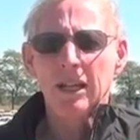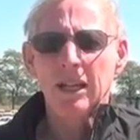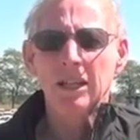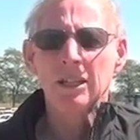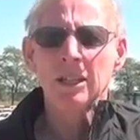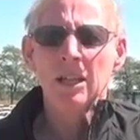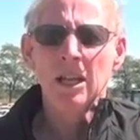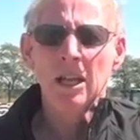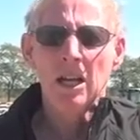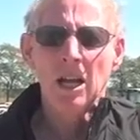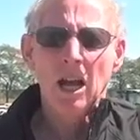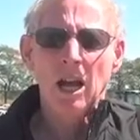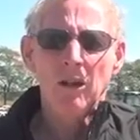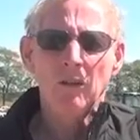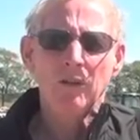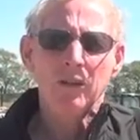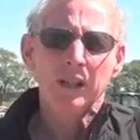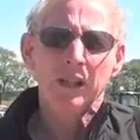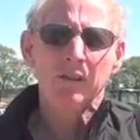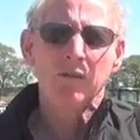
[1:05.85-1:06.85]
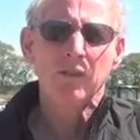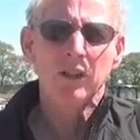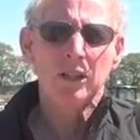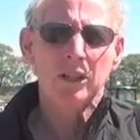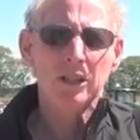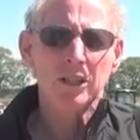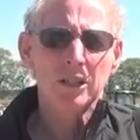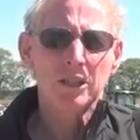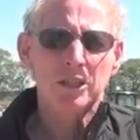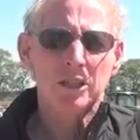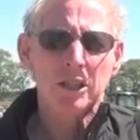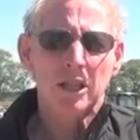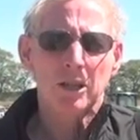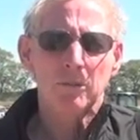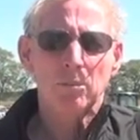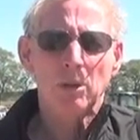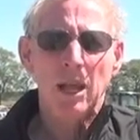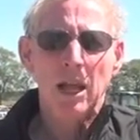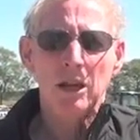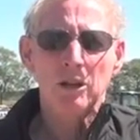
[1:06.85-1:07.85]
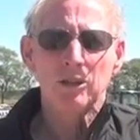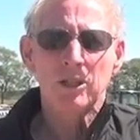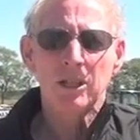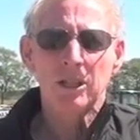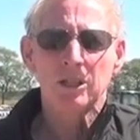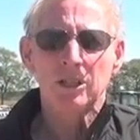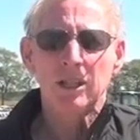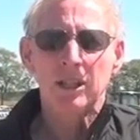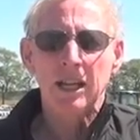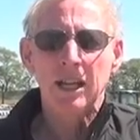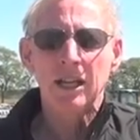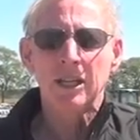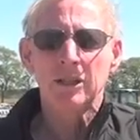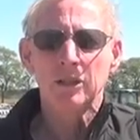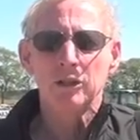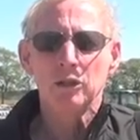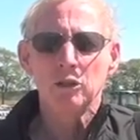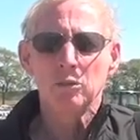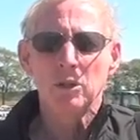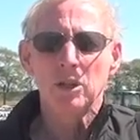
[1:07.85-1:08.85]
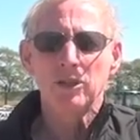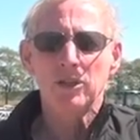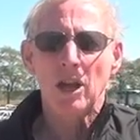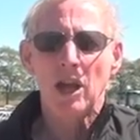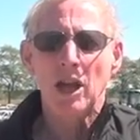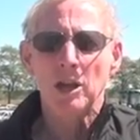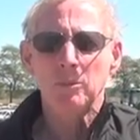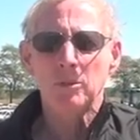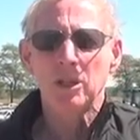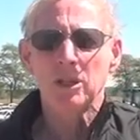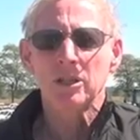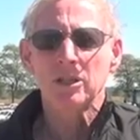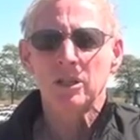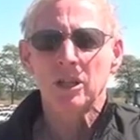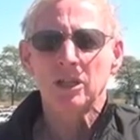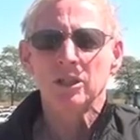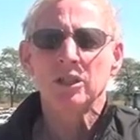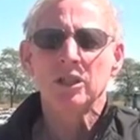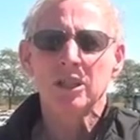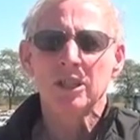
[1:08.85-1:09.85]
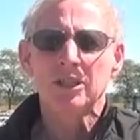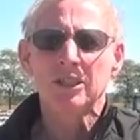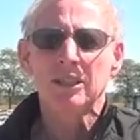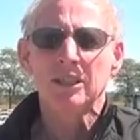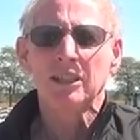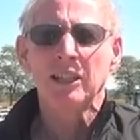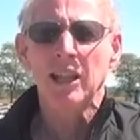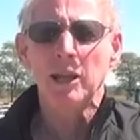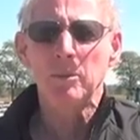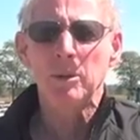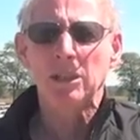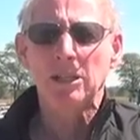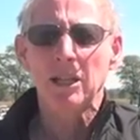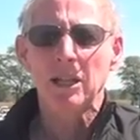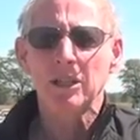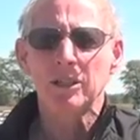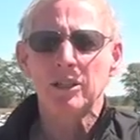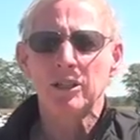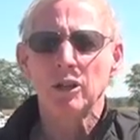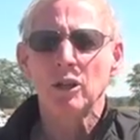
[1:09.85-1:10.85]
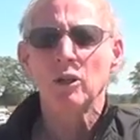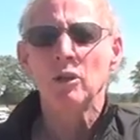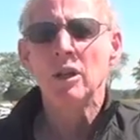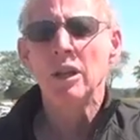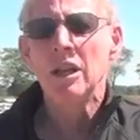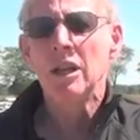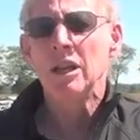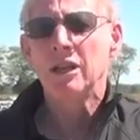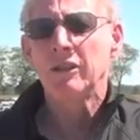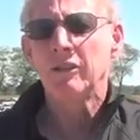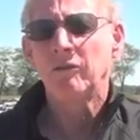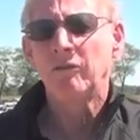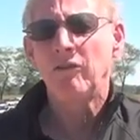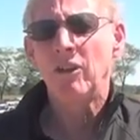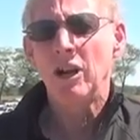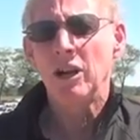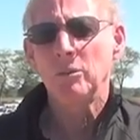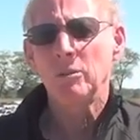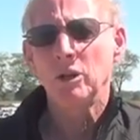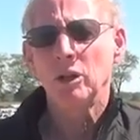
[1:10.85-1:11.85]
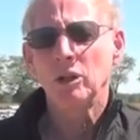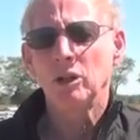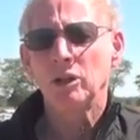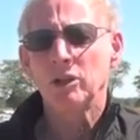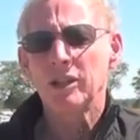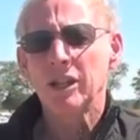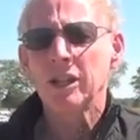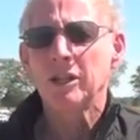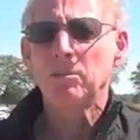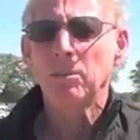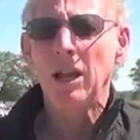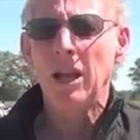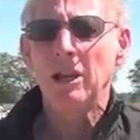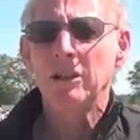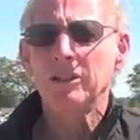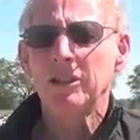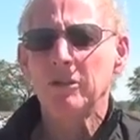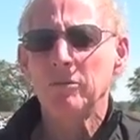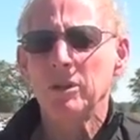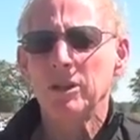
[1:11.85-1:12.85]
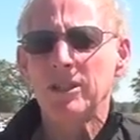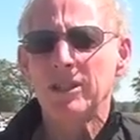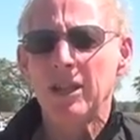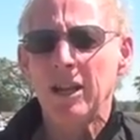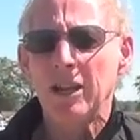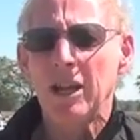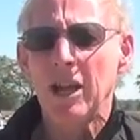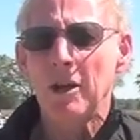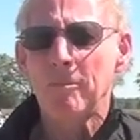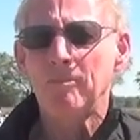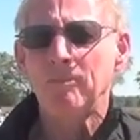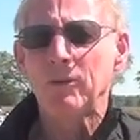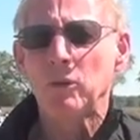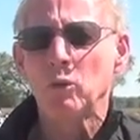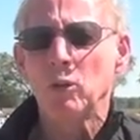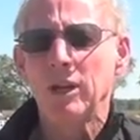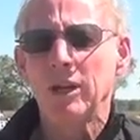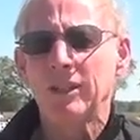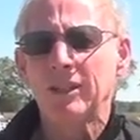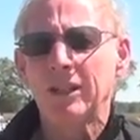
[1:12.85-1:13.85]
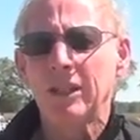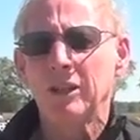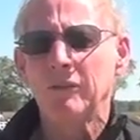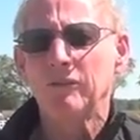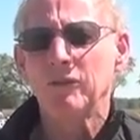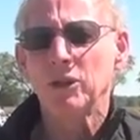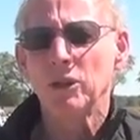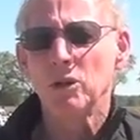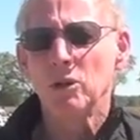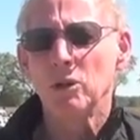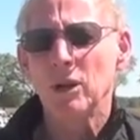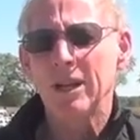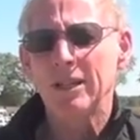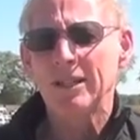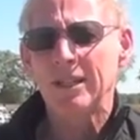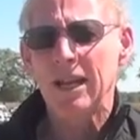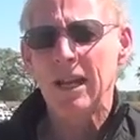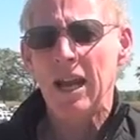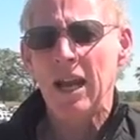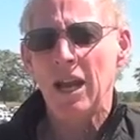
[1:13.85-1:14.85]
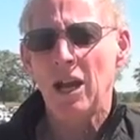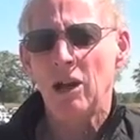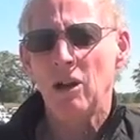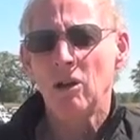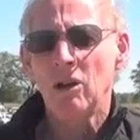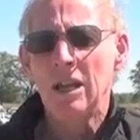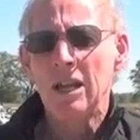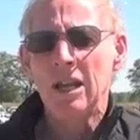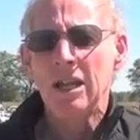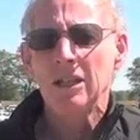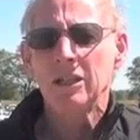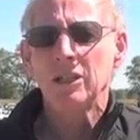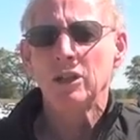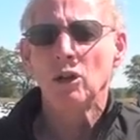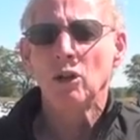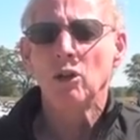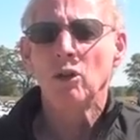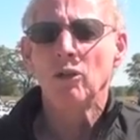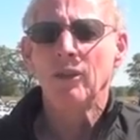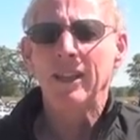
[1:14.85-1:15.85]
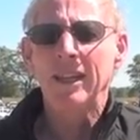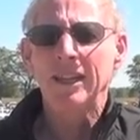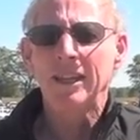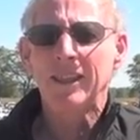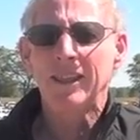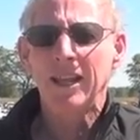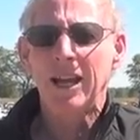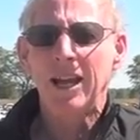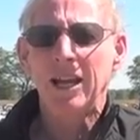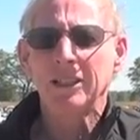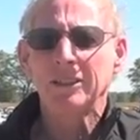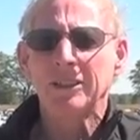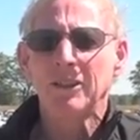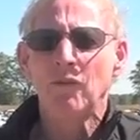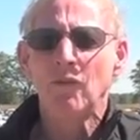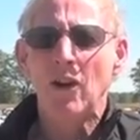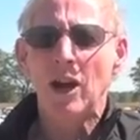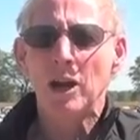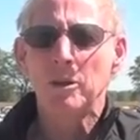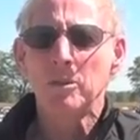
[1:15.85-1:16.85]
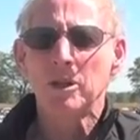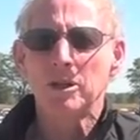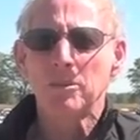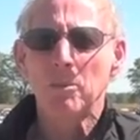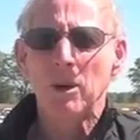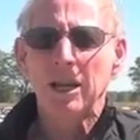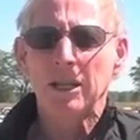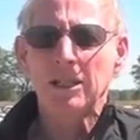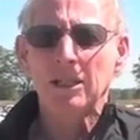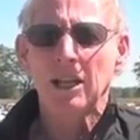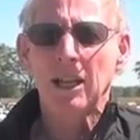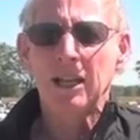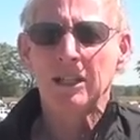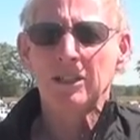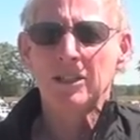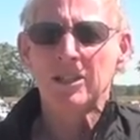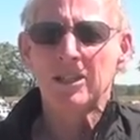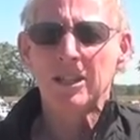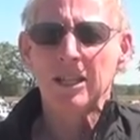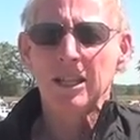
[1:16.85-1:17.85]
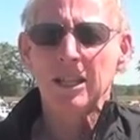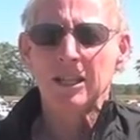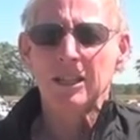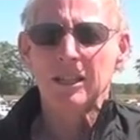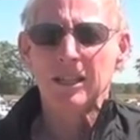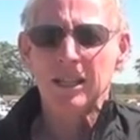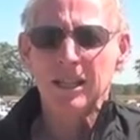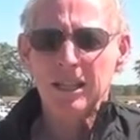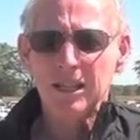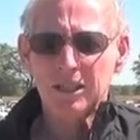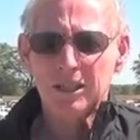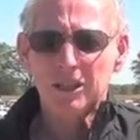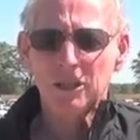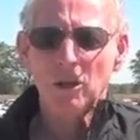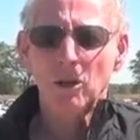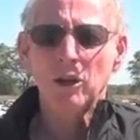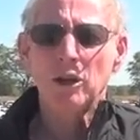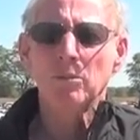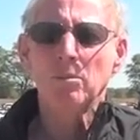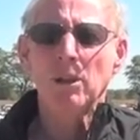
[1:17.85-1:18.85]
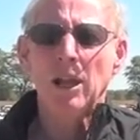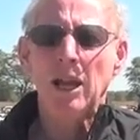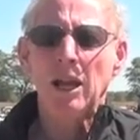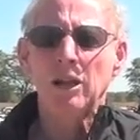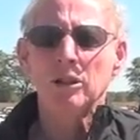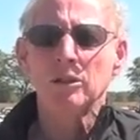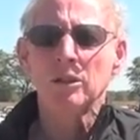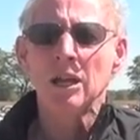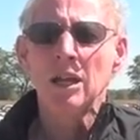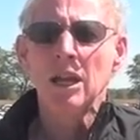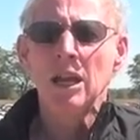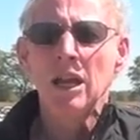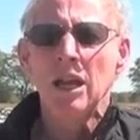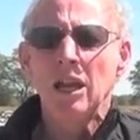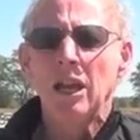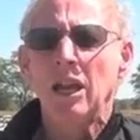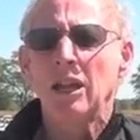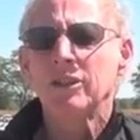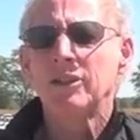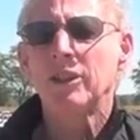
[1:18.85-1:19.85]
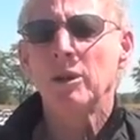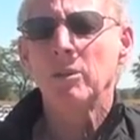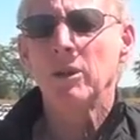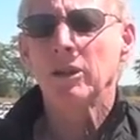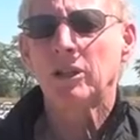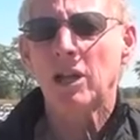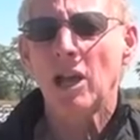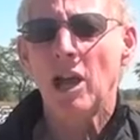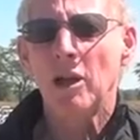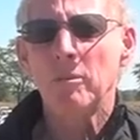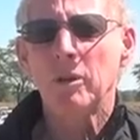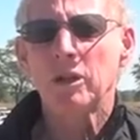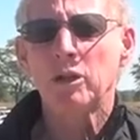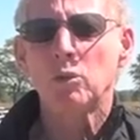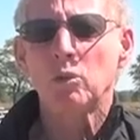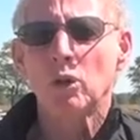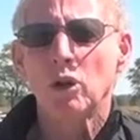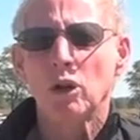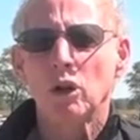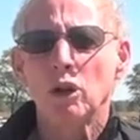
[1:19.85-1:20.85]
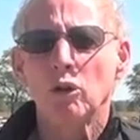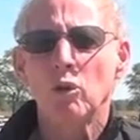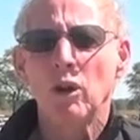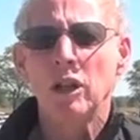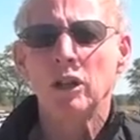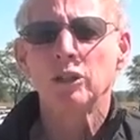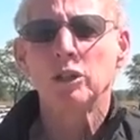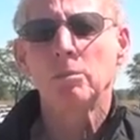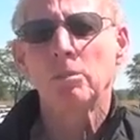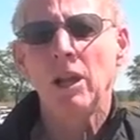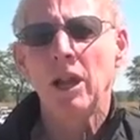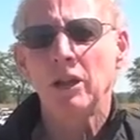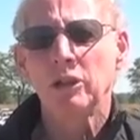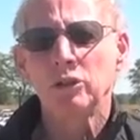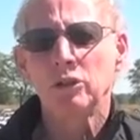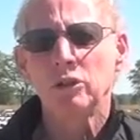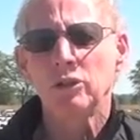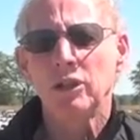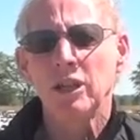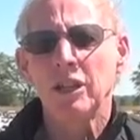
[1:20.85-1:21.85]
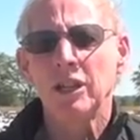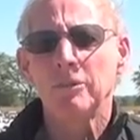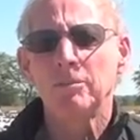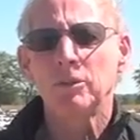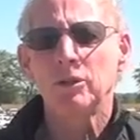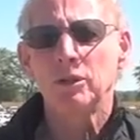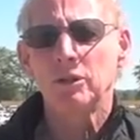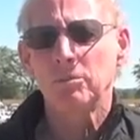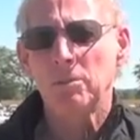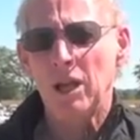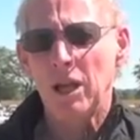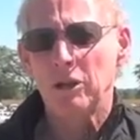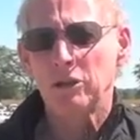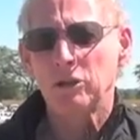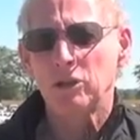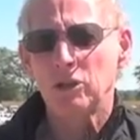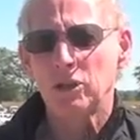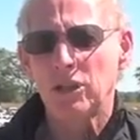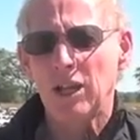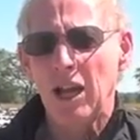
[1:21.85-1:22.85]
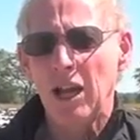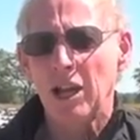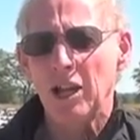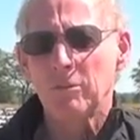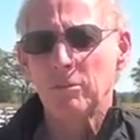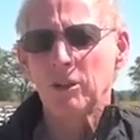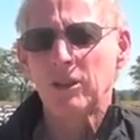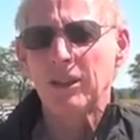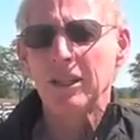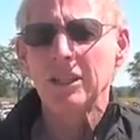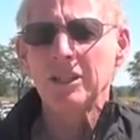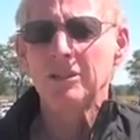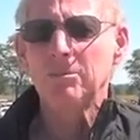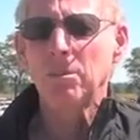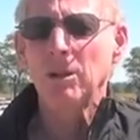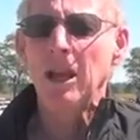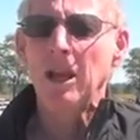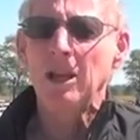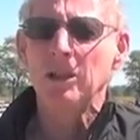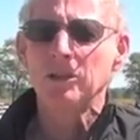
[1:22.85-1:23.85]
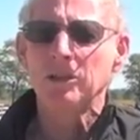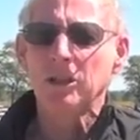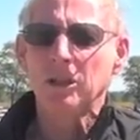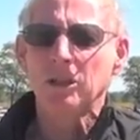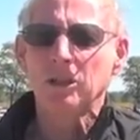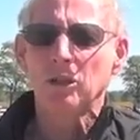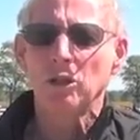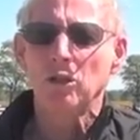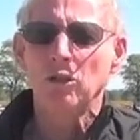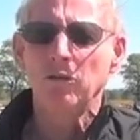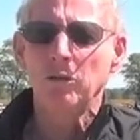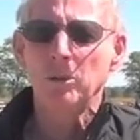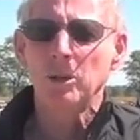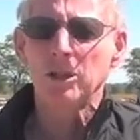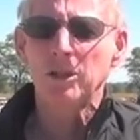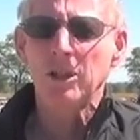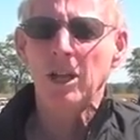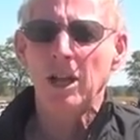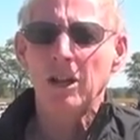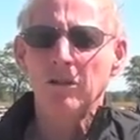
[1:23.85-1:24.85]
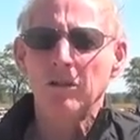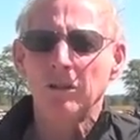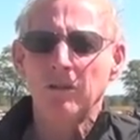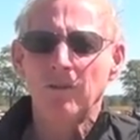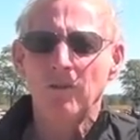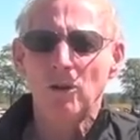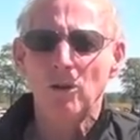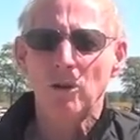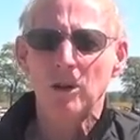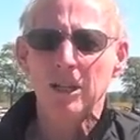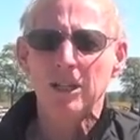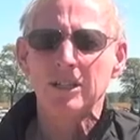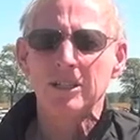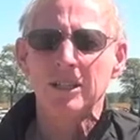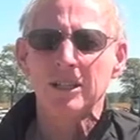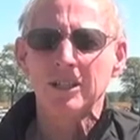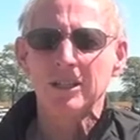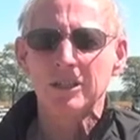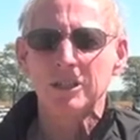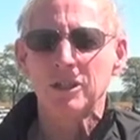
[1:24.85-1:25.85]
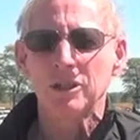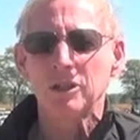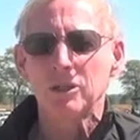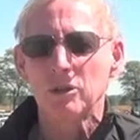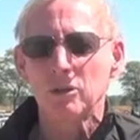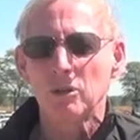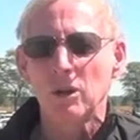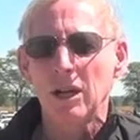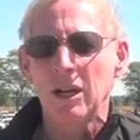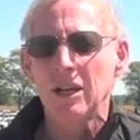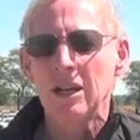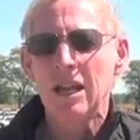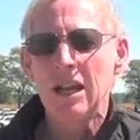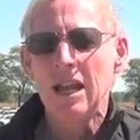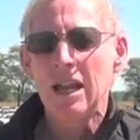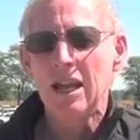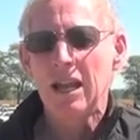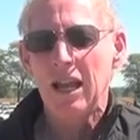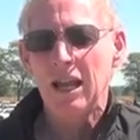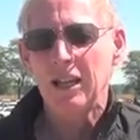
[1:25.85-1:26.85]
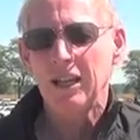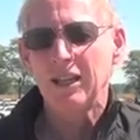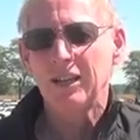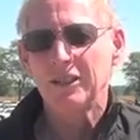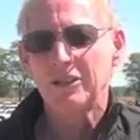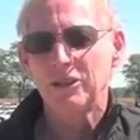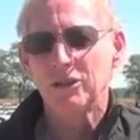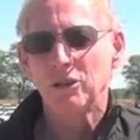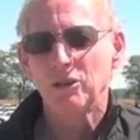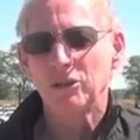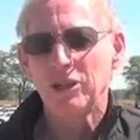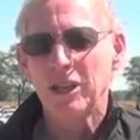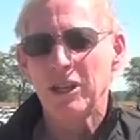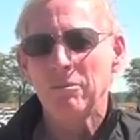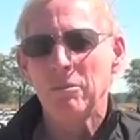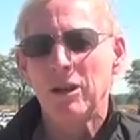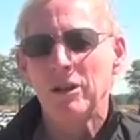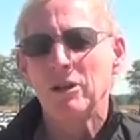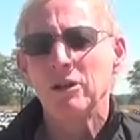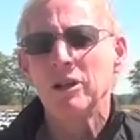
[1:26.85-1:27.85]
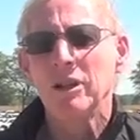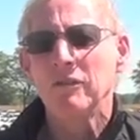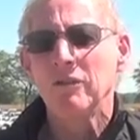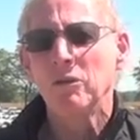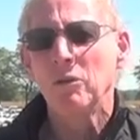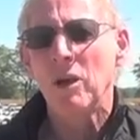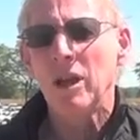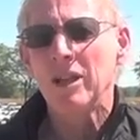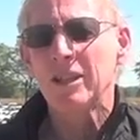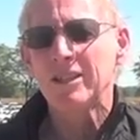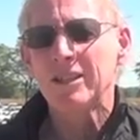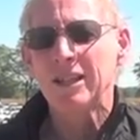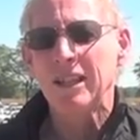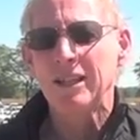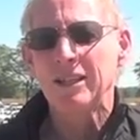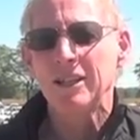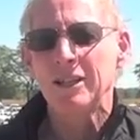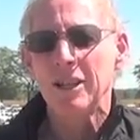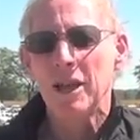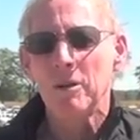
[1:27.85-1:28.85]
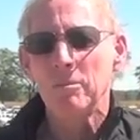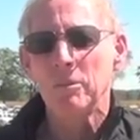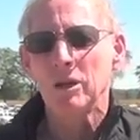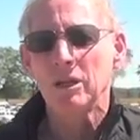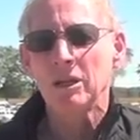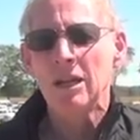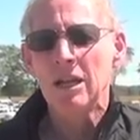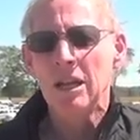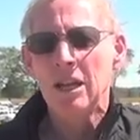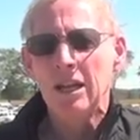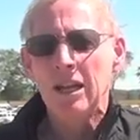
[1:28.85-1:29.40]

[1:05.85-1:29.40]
And of the various uh, plows here today, the numerous options are just just limitless. So the farmer or the plows have been set up with a view as to how you know they thought the farmers might like to see this soil plowed. Uh, some of the comments were, well, you're plowing too deep or you're plowing too shallow. But these plows can go from as shallow as four inches to uh, uh, so deep I don't even want to say the number.